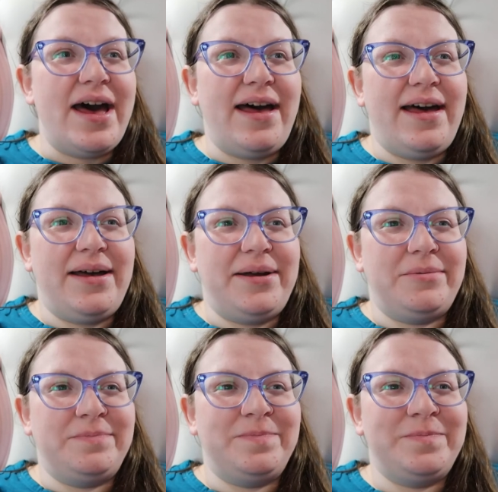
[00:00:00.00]

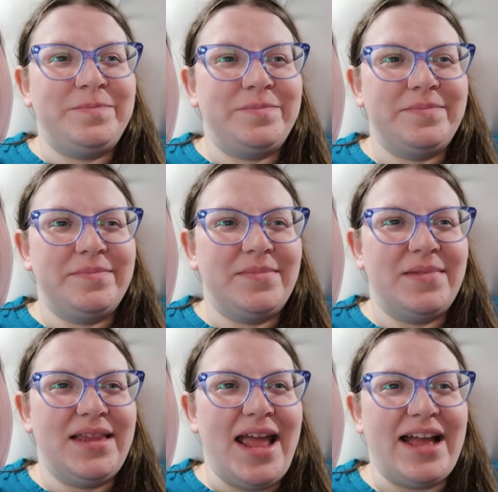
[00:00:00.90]
And
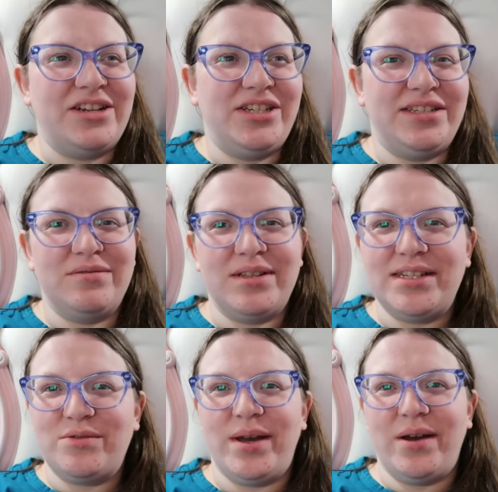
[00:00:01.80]
she's a really
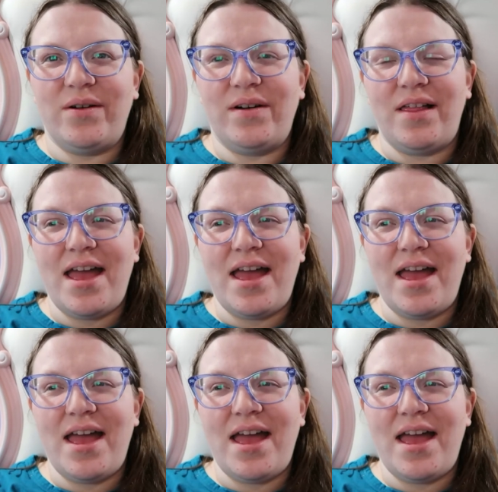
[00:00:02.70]
sweet girl,